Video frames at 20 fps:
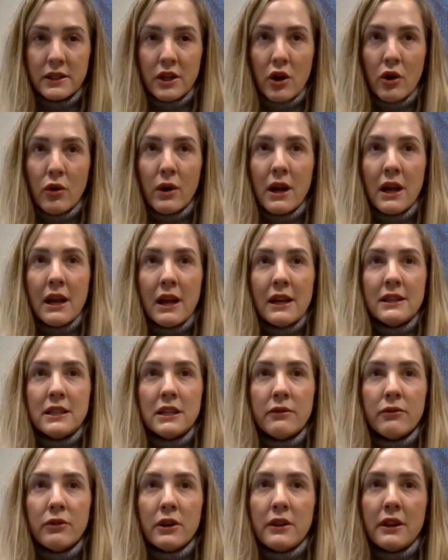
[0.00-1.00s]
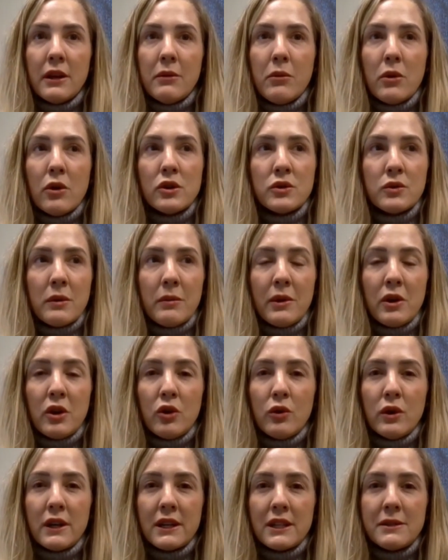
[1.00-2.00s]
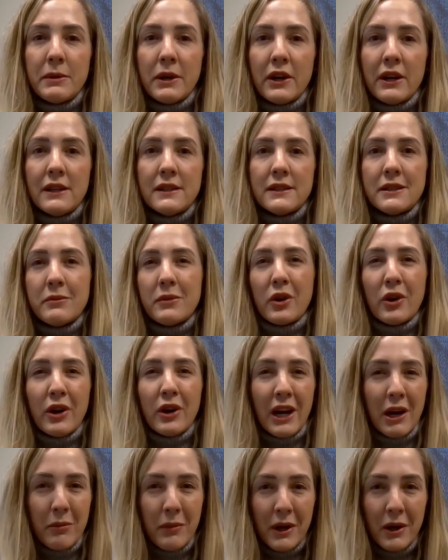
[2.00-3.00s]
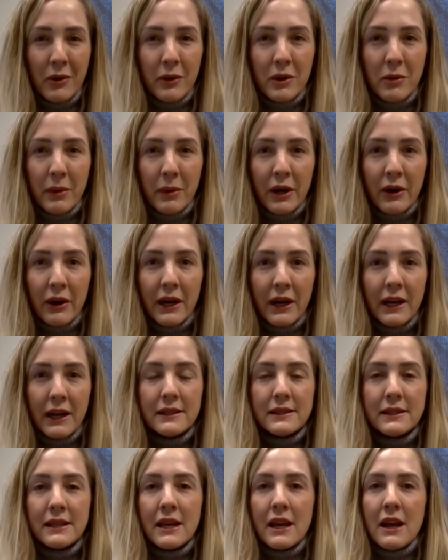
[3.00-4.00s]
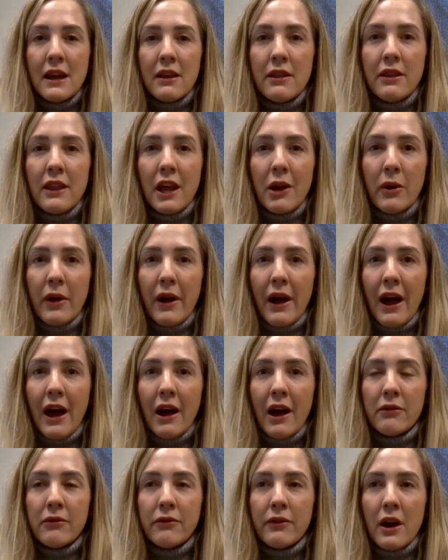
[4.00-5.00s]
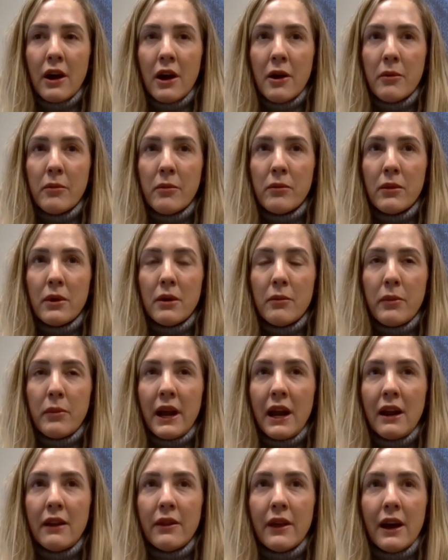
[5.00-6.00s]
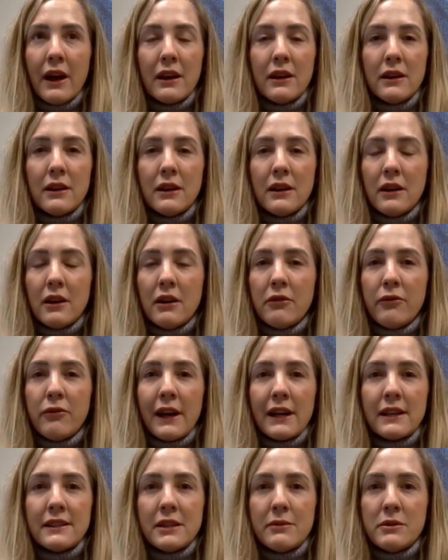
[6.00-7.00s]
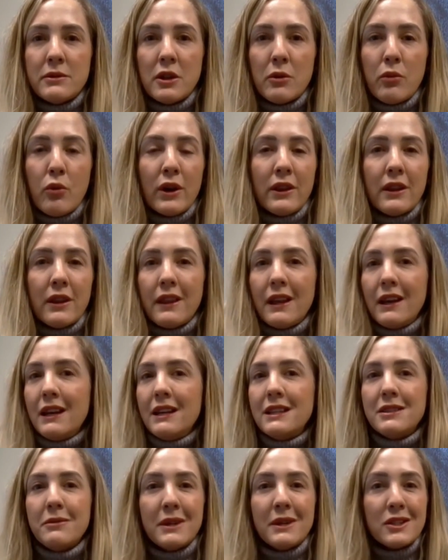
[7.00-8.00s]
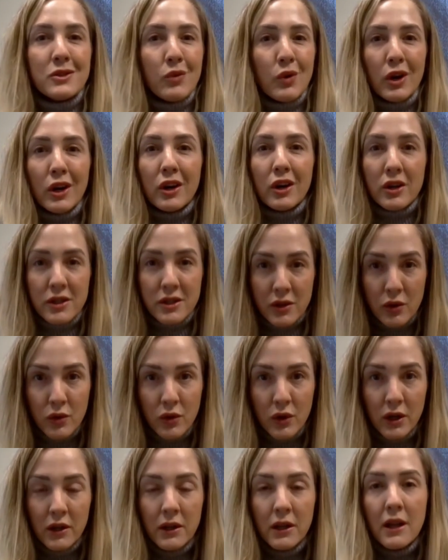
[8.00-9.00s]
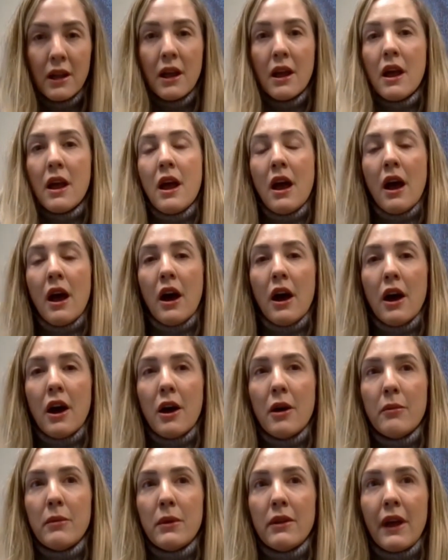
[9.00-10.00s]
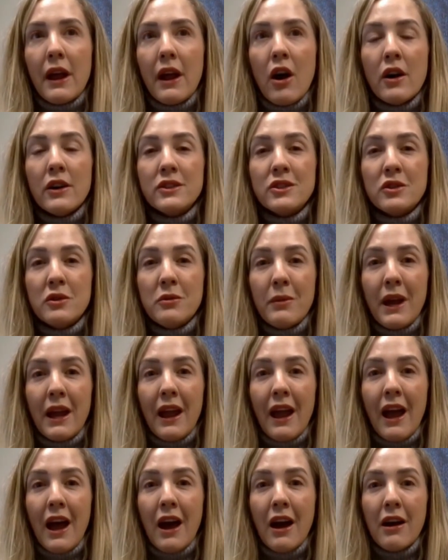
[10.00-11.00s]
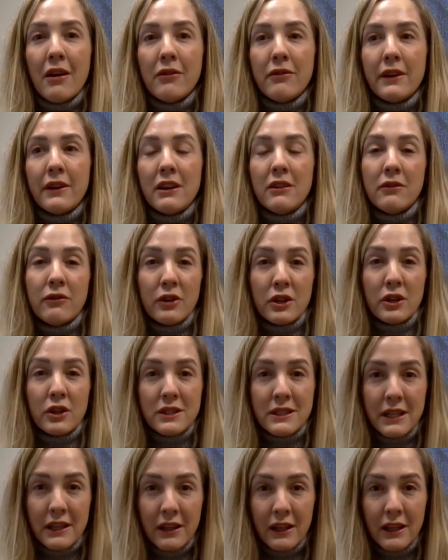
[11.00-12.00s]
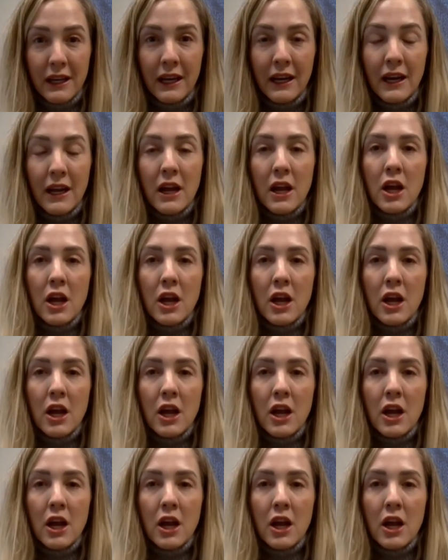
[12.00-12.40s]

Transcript: So different than most women who will experience some cramping with periods, they will have pain that affects them to the point that they need to miss work or school. They also may have infertility.